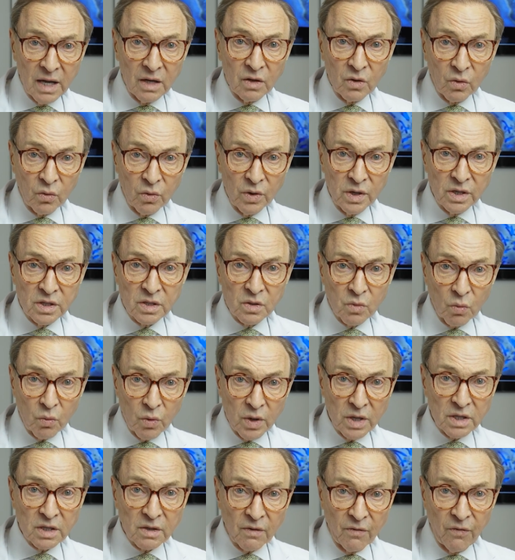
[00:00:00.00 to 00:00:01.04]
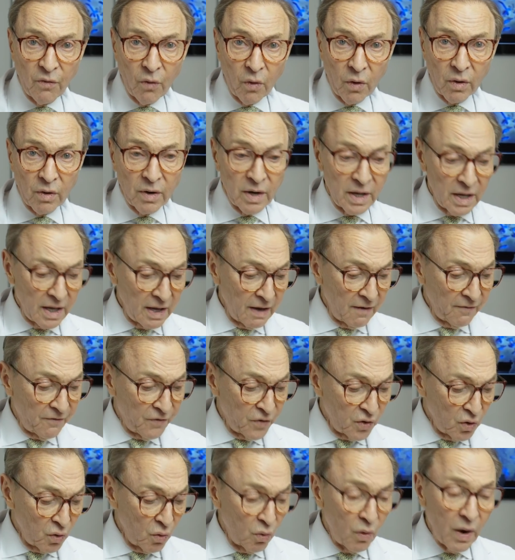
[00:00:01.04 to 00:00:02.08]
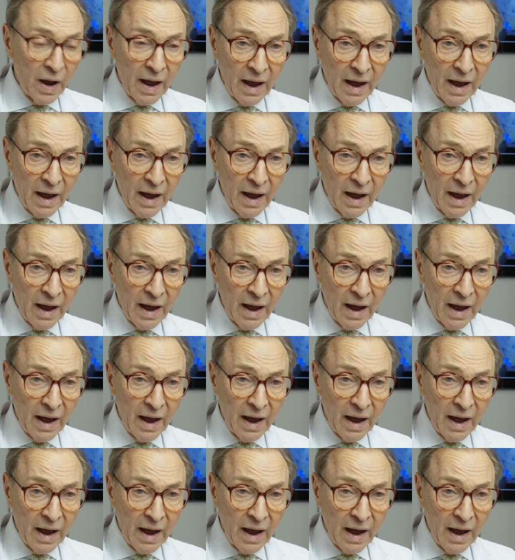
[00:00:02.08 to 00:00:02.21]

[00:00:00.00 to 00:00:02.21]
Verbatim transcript: increased risk for if you